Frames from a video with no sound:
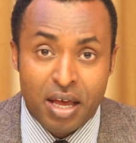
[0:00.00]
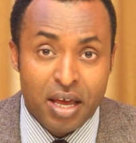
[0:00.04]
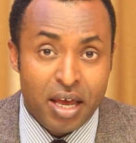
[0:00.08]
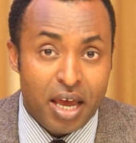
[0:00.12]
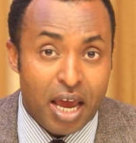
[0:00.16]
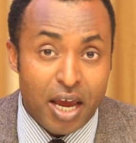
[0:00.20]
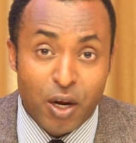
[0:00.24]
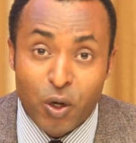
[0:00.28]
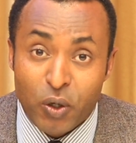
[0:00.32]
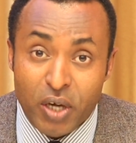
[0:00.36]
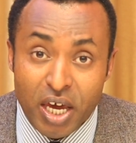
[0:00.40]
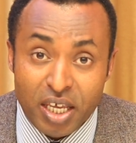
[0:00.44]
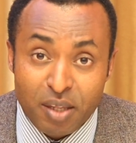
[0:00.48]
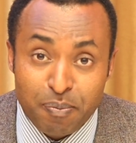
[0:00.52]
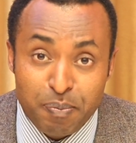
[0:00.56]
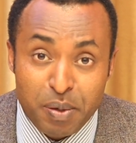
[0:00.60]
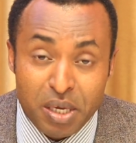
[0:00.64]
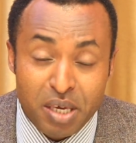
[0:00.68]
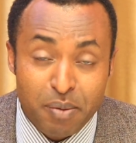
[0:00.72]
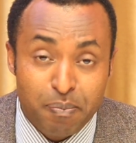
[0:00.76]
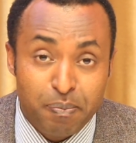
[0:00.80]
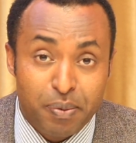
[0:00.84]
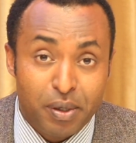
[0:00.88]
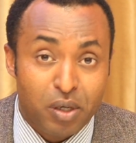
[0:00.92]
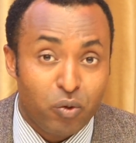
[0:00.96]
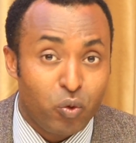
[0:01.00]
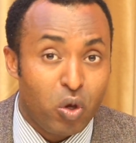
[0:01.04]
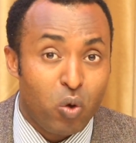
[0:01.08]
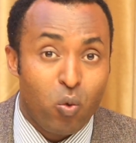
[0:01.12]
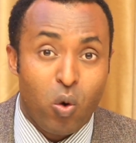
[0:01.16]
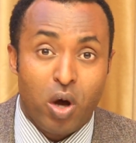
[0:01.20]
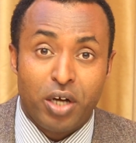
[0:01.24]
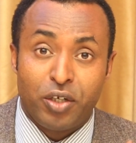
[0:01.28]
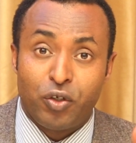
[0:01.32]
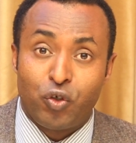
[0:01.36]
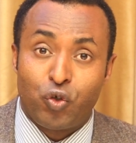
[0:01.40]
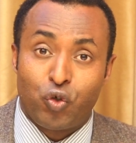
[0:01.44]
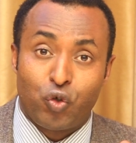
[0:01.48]
educate people, we
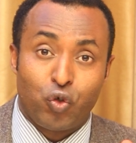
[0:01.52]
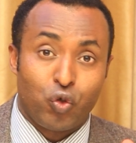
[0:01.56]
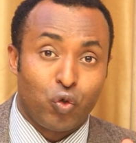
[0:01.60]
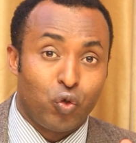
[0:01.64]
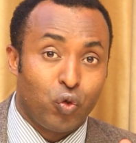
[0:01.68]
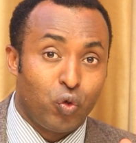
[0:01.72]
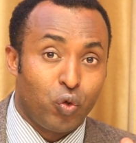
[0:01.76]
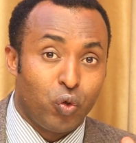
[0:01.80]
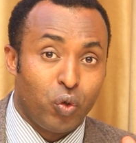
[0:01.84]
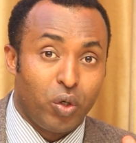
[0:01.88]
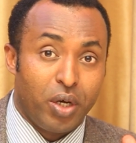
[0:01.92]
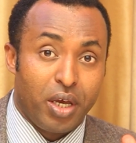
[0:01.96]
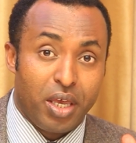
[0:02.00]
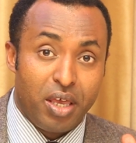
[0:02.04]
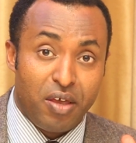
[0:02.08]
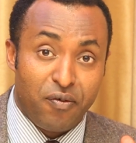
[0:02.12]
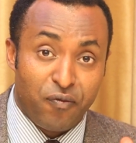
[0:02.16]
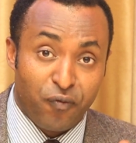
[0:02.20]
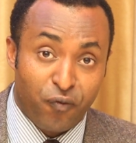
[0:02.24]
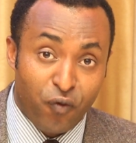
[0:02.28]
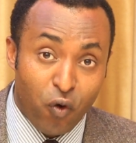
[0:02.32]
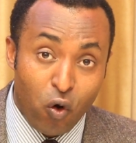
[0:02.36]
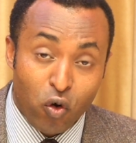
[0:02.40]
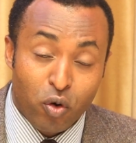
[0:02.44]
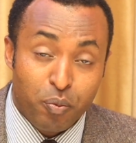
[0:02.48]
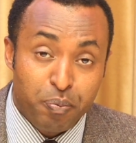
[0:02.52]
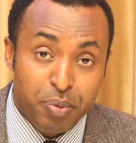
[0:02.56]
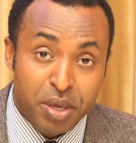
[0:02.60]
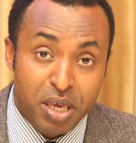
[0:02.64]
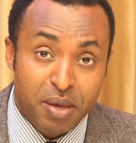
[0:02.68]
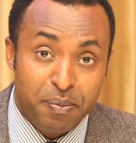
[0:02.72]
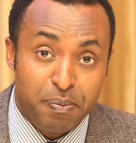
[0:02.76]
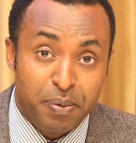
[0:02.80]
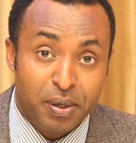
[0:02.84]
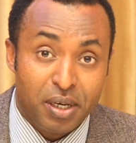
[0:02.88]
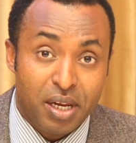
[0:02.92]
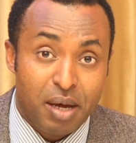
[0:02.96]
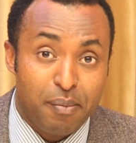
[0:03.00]
want to inform
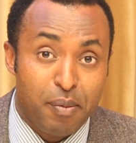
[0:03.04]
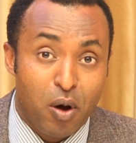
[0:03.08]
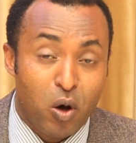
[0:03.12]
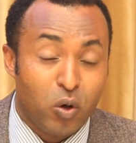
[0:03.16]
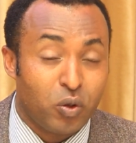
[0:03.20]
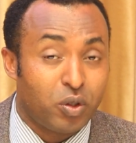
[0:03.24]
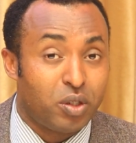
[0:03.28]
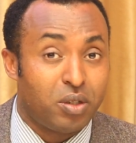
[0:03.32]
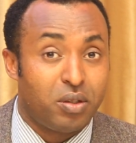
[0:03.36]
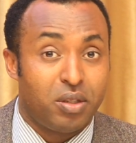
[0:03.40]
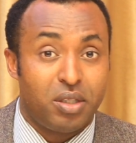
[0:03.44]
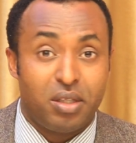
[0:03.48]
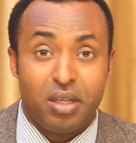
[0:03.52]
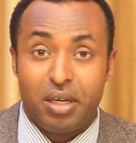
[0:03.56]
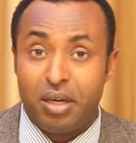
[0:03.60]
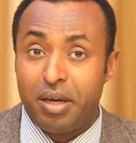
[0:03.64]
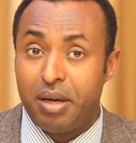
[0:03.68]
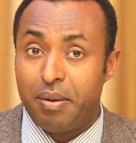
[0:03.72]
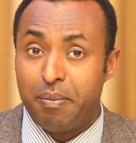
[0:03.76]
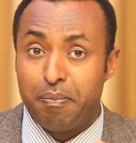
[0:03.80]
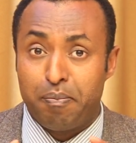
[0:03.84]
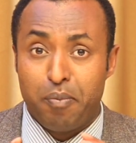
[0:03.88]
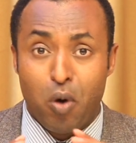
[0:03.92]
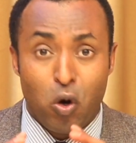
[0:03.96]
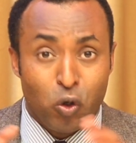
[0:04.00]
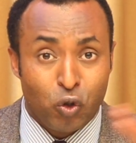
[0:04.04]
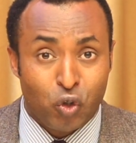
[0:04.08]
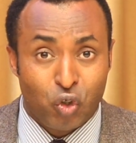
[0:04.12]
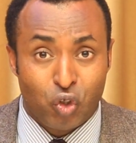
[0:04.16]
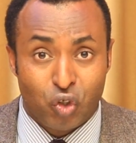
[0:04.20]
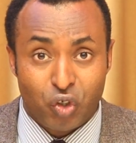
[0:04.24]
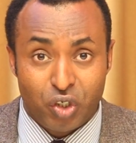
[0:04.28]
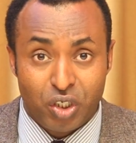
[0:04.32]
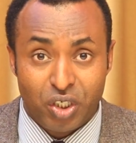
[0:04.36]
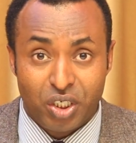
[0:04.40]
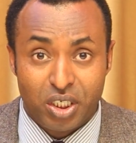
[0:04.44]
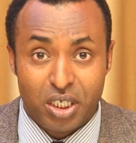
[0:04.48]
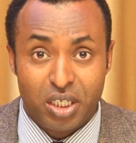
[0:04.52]
people about the most
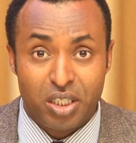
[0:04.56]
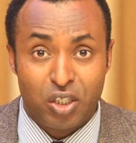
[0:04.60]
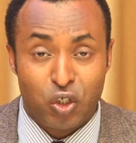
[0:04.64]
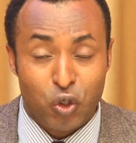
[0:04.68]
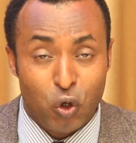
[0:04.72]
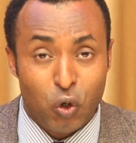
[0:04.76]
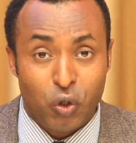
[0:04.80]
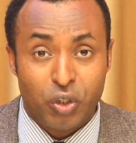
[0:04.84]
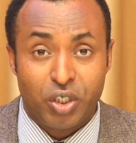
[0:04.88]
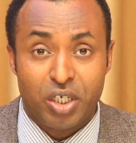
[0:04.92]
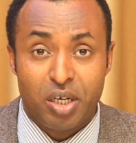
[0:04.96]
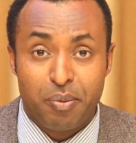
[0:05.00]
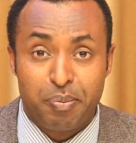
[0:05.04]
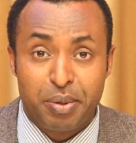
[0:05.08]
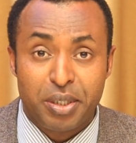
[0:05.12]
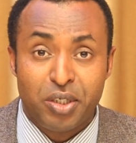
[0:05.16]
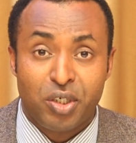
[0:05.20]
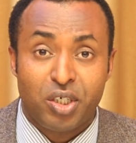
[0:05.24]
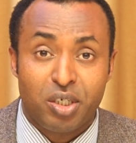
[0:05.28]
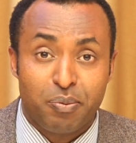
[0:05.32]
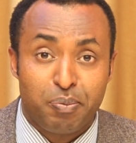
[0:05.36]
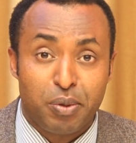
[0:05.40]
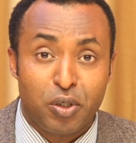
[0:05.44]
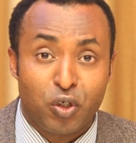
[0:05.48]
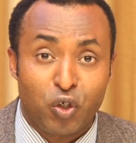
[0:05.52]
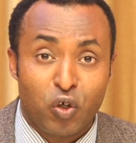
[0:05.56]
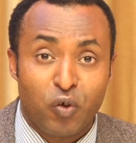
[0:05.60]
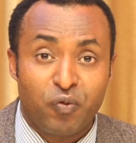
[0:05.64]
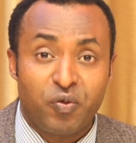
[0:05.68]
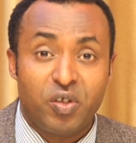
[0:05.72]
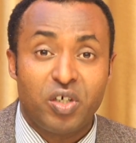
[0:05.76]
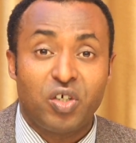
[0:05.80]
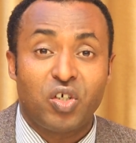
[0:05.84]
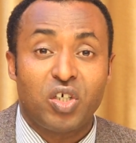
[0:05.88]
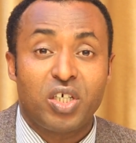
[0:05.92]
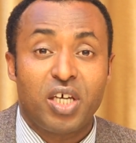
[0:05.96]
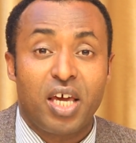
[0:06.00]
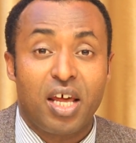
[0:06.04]
recent theories and principles of
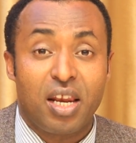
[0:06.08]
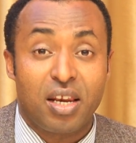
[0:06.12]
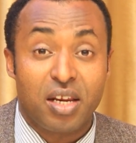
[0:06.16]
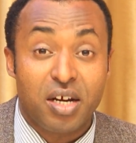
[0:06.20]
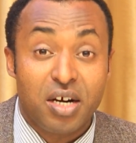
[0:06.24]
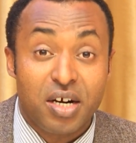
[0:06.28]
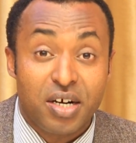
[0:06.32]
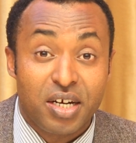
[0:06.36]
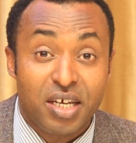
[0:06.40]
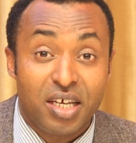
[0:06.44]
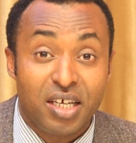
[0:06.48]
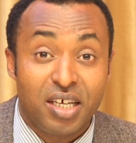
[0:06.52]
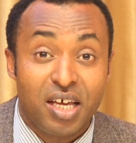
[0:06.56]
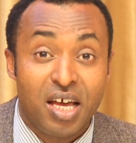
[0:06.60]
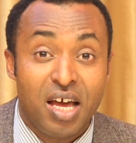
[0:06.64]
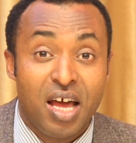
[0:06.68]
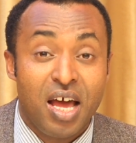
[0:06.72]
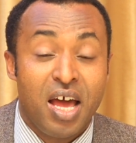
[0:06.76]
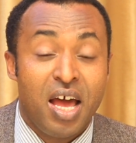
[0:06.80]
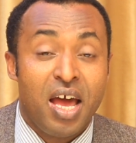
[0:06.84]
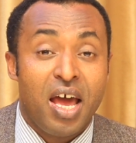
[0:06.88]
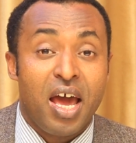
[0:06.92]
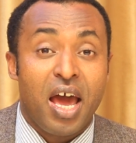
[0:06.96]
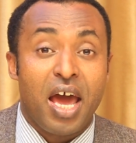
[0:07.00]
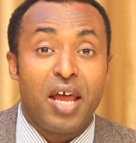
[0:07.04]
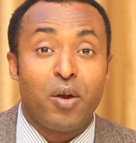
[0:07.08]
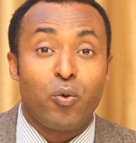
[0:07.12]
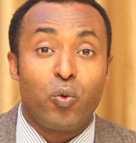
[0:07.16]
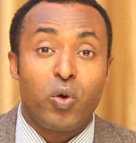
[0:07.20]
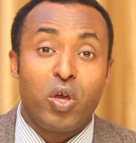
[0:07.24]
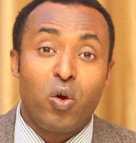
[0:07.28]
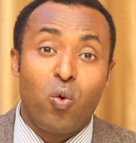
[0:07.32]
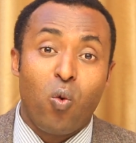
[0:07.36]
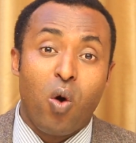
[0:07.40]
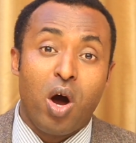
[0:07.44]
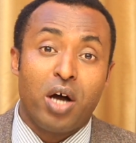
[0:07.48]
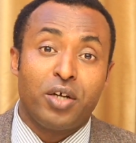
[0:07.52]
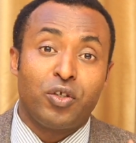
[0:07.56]
teaching and learning, and
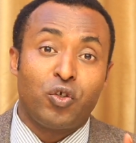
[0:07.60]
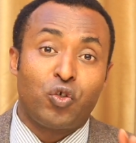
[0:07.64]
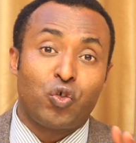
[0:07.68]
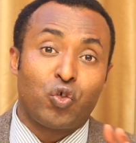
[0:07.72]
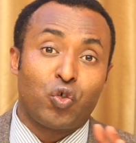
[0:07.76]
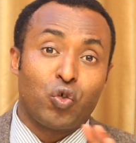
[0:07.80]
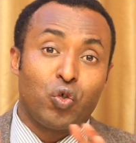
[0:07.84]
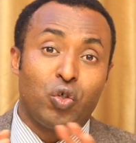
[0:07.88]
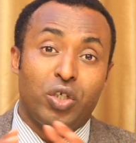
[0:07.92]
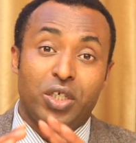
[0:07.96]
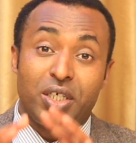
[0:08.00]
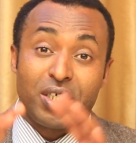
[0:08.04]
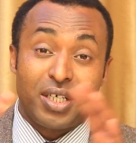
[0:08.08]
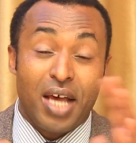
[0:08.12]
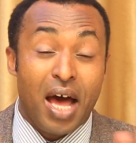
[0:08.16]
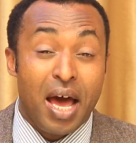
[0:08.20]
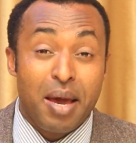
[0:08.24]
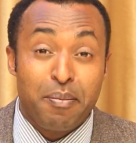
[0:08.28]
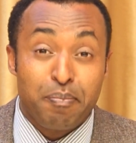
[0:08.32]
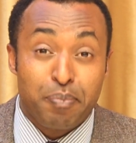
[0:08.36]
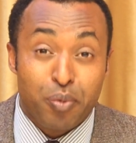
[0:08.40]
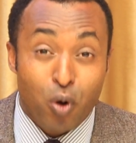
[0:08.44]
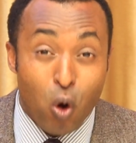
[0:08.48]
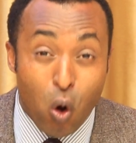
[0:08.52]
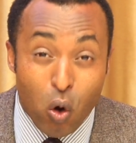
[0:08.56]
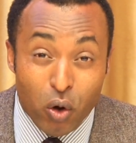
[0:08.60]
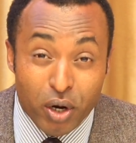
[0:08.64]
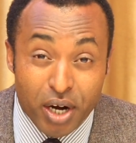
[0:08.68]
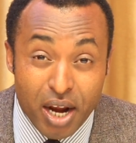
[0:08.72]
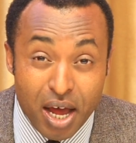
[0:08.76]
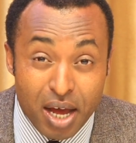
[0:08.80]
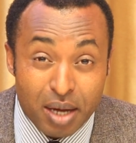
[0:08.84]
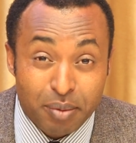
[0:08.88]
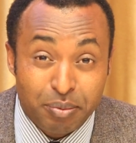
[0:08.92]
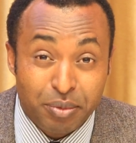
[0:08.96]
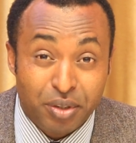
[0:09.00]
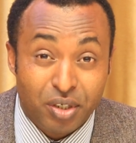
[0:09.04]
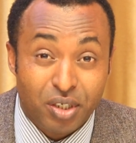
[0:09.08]
we want to design
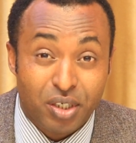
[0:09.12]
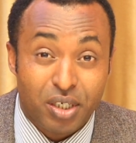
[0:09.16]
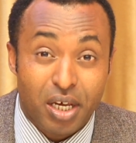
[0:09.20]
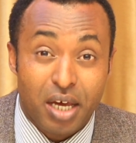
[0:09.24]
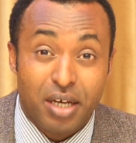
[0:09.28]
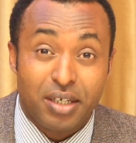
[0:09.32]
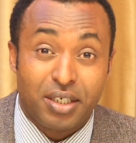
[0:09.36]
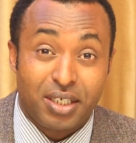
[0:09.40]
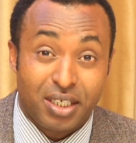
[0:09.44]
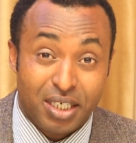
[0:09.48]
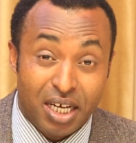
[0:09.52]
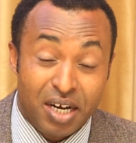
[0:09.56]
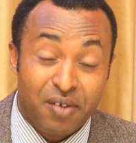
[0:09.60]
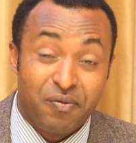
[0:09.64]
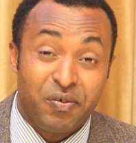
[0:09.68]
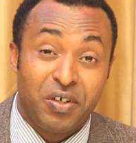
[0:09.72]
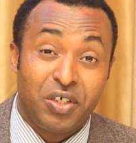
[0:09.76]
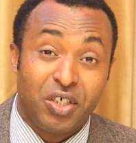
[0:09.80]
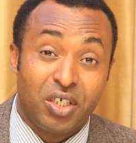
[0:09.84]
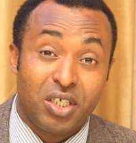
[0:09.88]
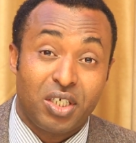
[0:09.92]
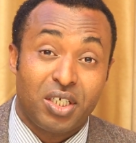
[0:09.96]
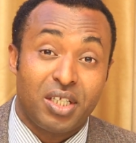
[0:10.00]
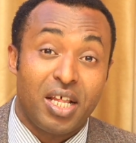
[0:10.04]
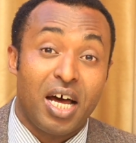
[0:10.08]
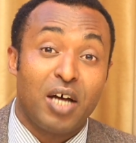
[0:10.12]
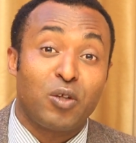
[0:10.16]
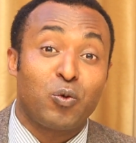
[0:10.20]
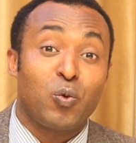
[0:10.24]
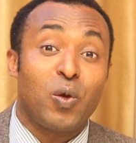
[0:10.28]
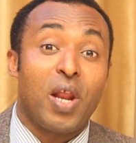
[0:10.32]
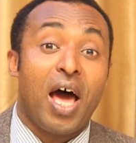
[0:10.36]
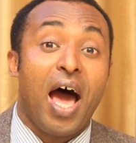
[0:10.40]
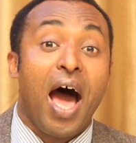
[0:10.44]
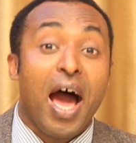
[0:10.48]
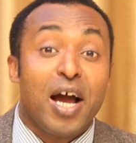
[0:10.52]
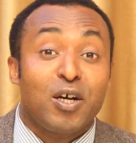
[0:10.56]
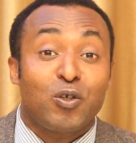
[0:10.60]
programs and services that
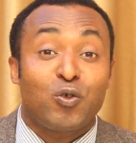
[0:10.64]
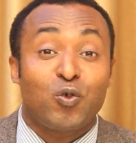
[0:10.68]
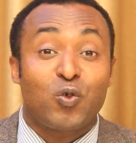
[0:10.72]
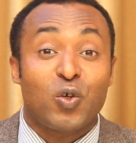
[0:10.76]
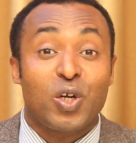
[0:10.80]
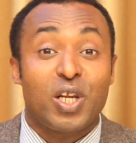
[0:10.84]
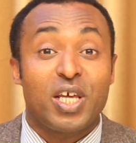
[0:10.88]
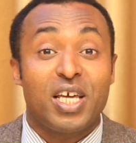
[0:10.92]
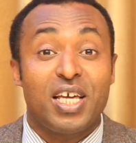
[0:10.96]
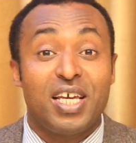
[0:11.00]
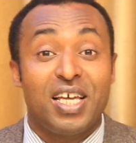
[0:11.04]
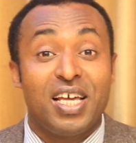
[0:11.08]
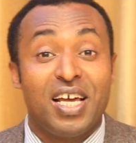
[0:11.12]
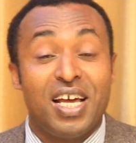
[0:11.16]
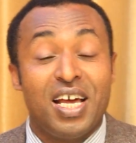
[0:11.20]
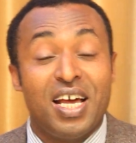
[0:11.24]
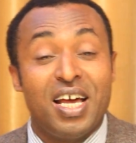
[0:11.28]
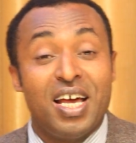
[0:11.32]
will actually